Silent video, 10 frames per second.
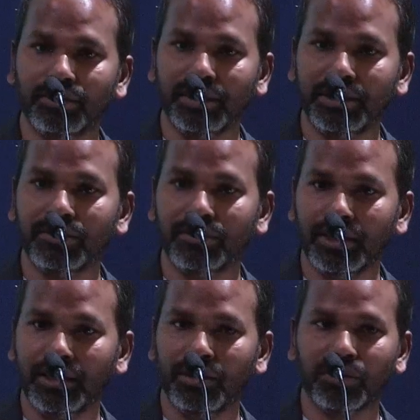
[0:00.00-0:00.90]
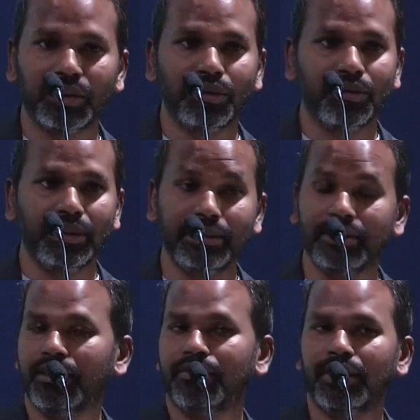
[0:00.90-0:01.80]
you need to really look into
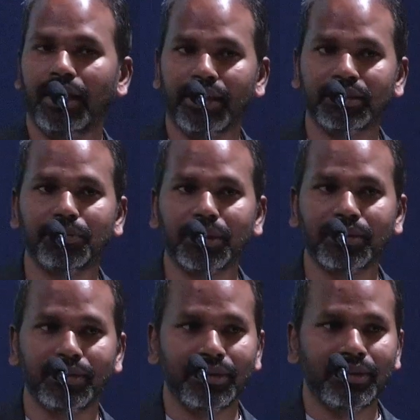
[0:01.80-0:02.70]
each and every aspect.